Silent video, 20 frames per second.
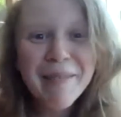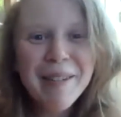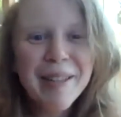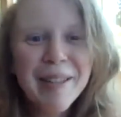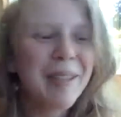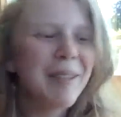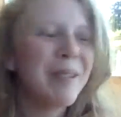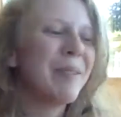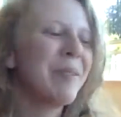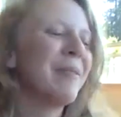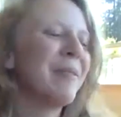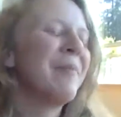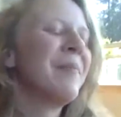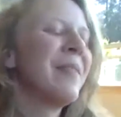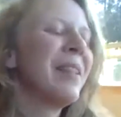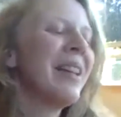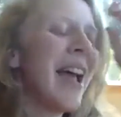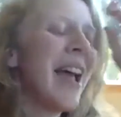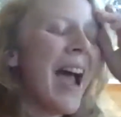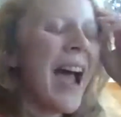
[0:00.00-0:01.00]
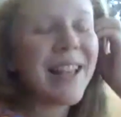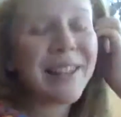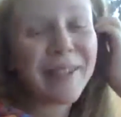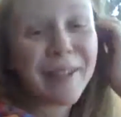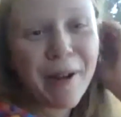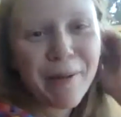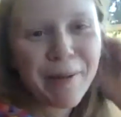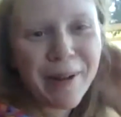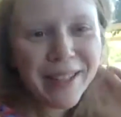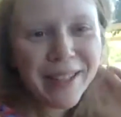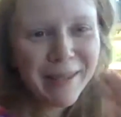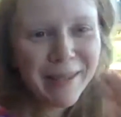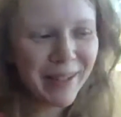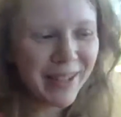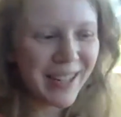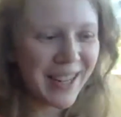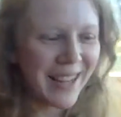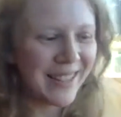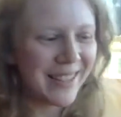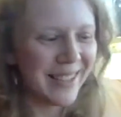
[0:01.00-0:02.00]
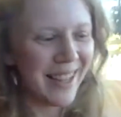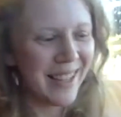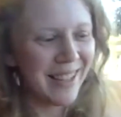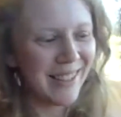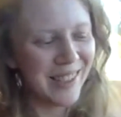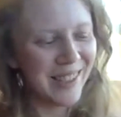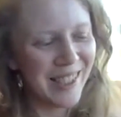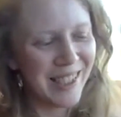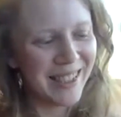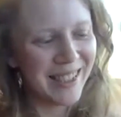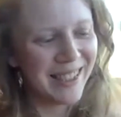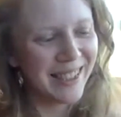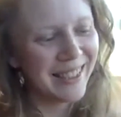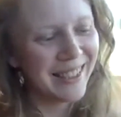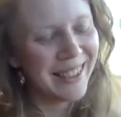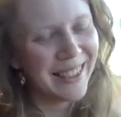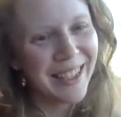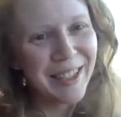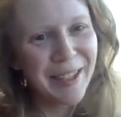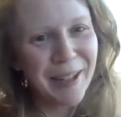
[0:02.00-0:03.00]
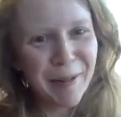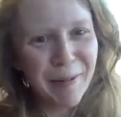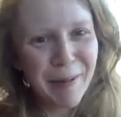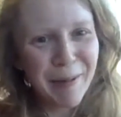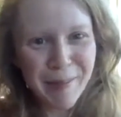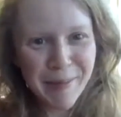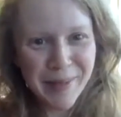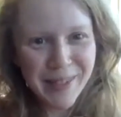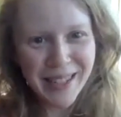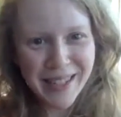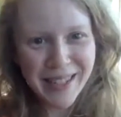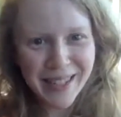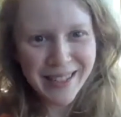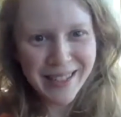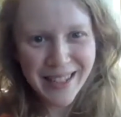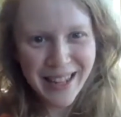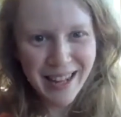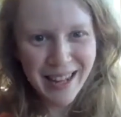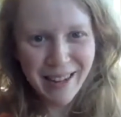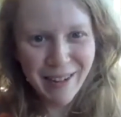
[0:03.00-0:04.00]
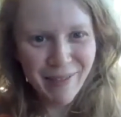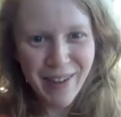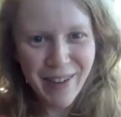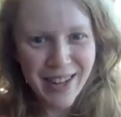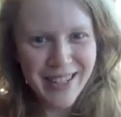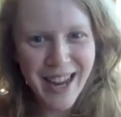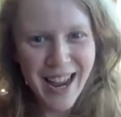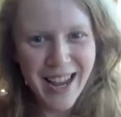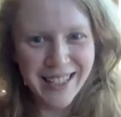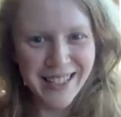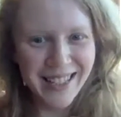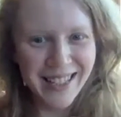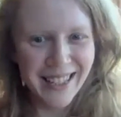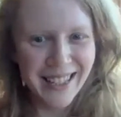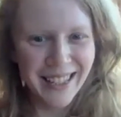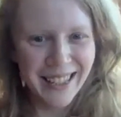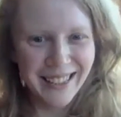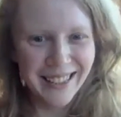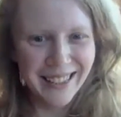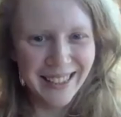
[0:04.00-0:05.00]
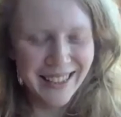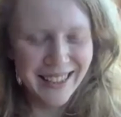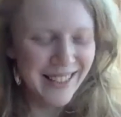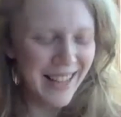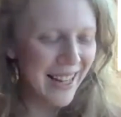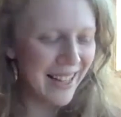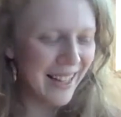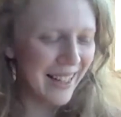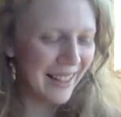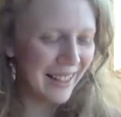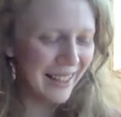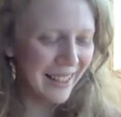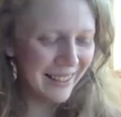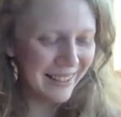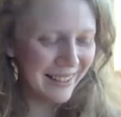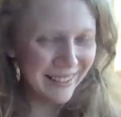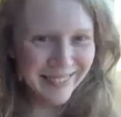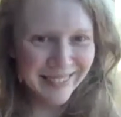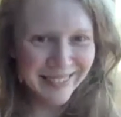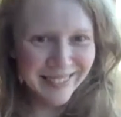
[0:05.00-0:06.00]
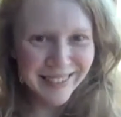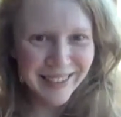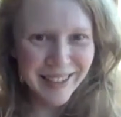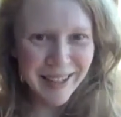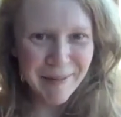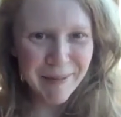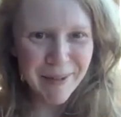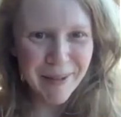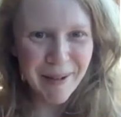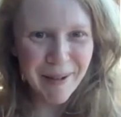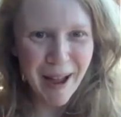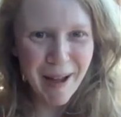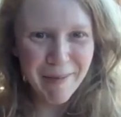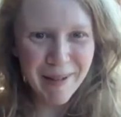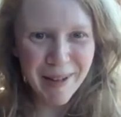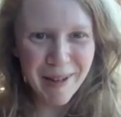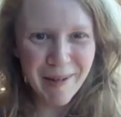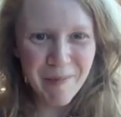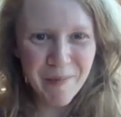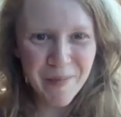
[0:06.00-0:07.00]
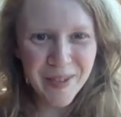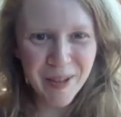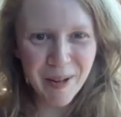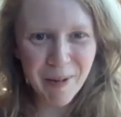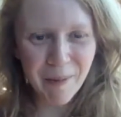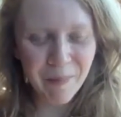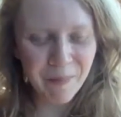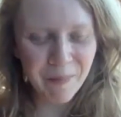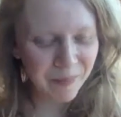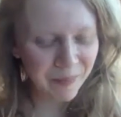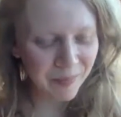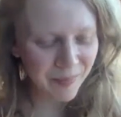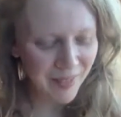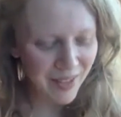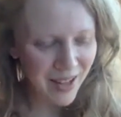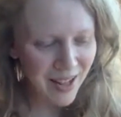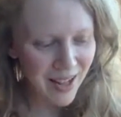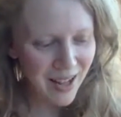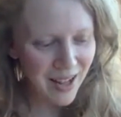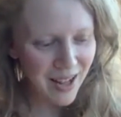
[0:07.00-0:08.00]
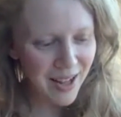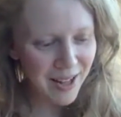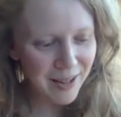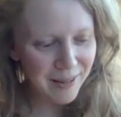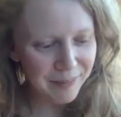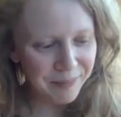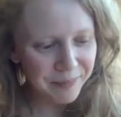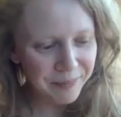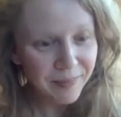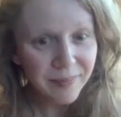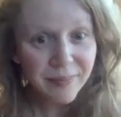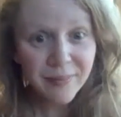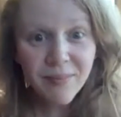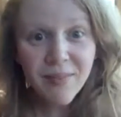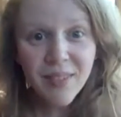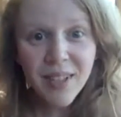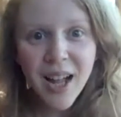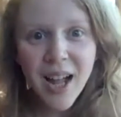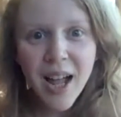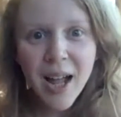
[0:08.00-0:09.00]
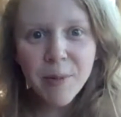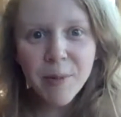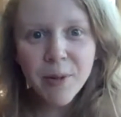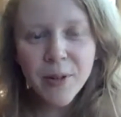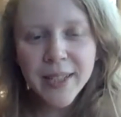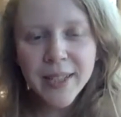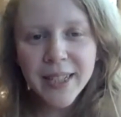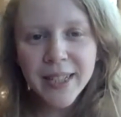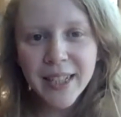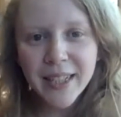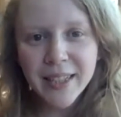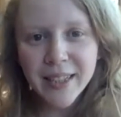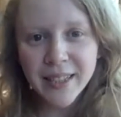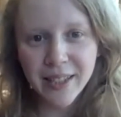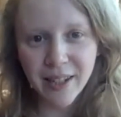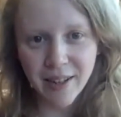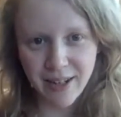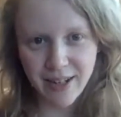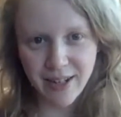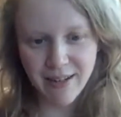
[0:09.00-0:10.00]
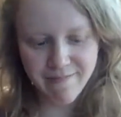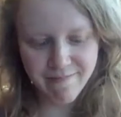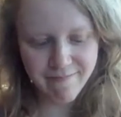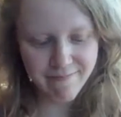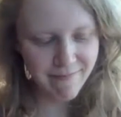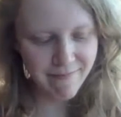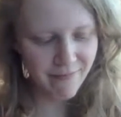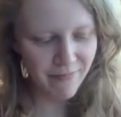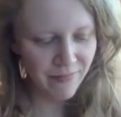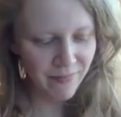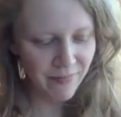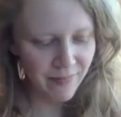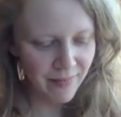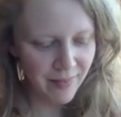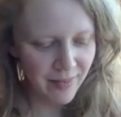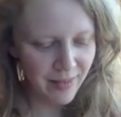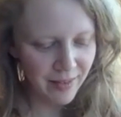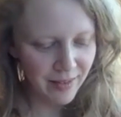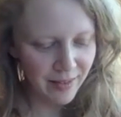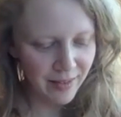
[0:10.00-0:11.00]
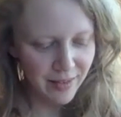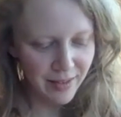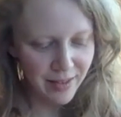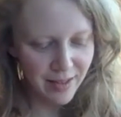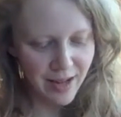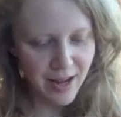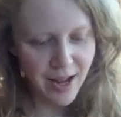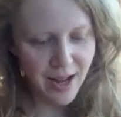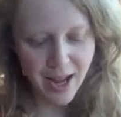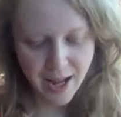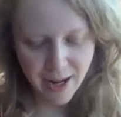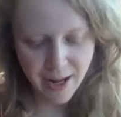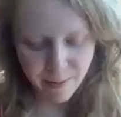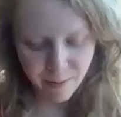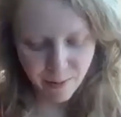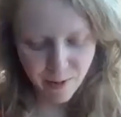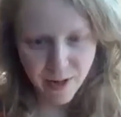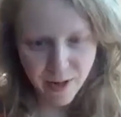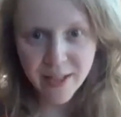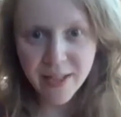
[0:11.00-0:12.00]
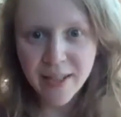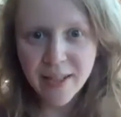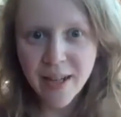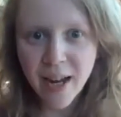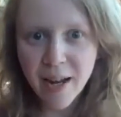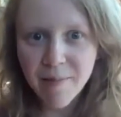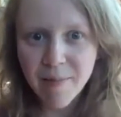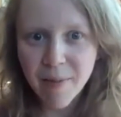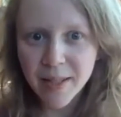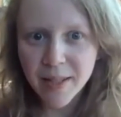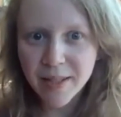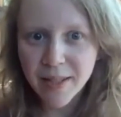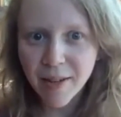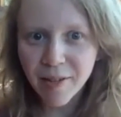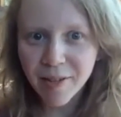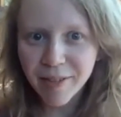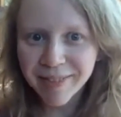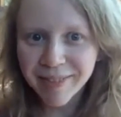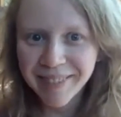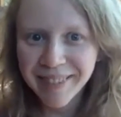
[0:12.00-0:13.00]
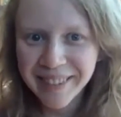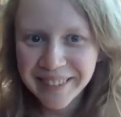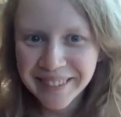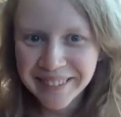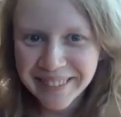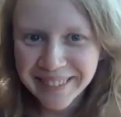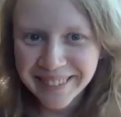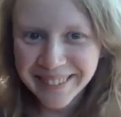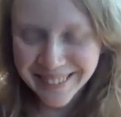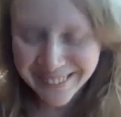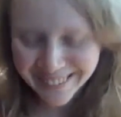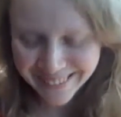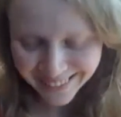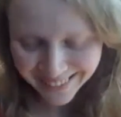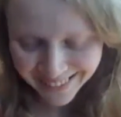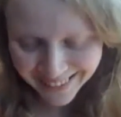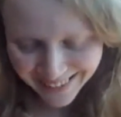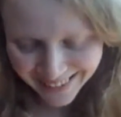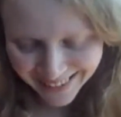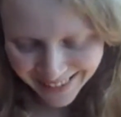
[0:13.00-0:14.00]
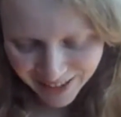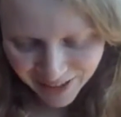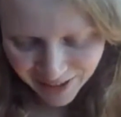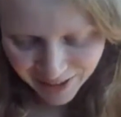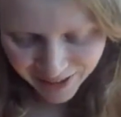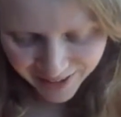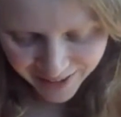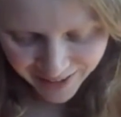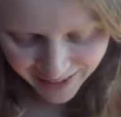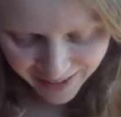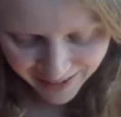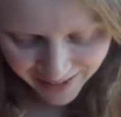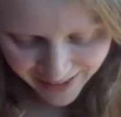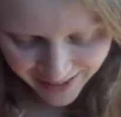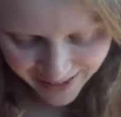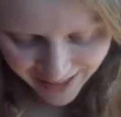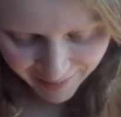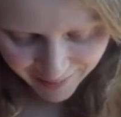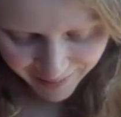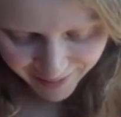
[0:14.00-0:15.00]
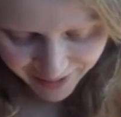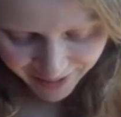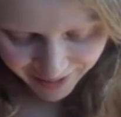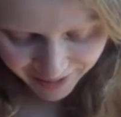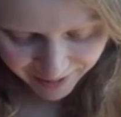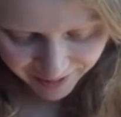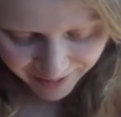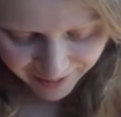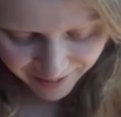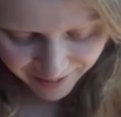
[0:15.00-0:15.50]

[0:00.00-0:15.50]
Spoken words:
with you as always, because your whimsy is like fantastic and exciting, and I'm so happy. So I'm going to get started. I am going to time myself or attempt to.